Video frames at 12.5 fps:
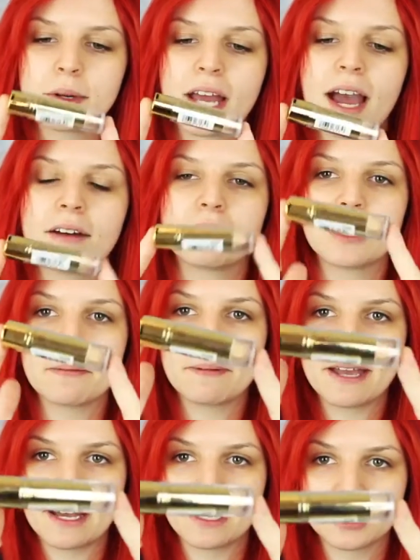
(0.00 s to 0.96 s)
we have the
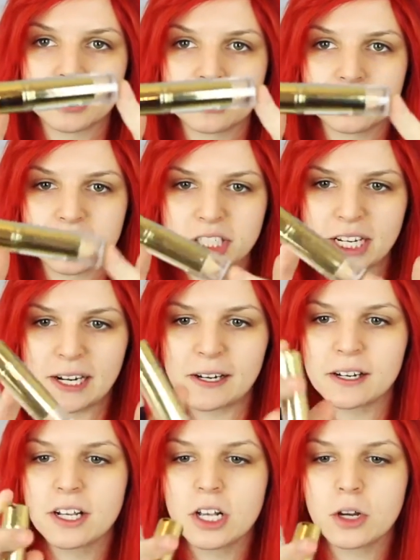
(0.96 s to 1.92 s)
PS
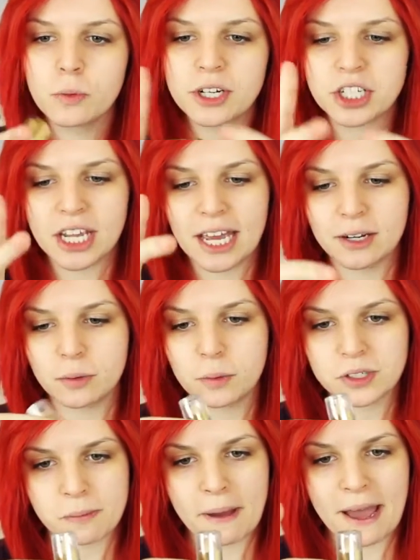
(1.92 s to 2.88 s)
concealer, which again
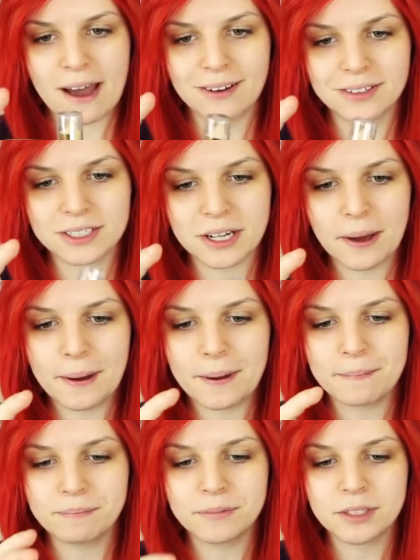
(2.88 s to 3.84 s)
was
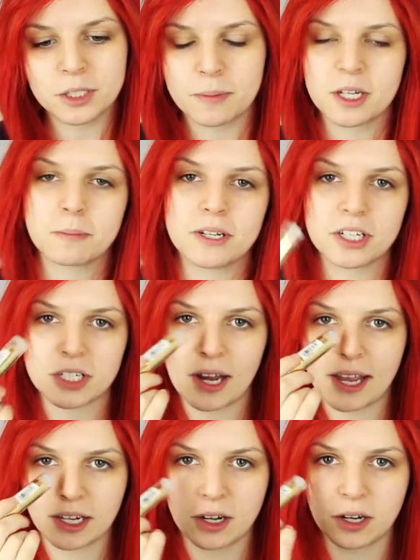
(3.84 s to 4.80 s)
£1. This is meant to be just
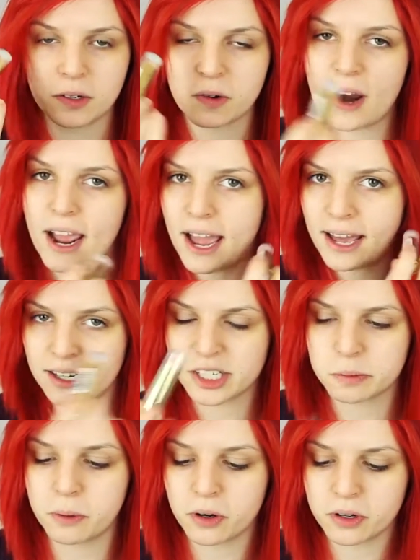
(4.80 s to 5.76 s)
like an under eye and
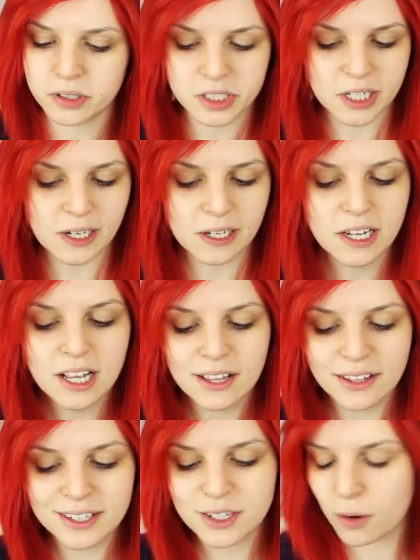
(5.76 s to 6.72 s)
spot concealer. They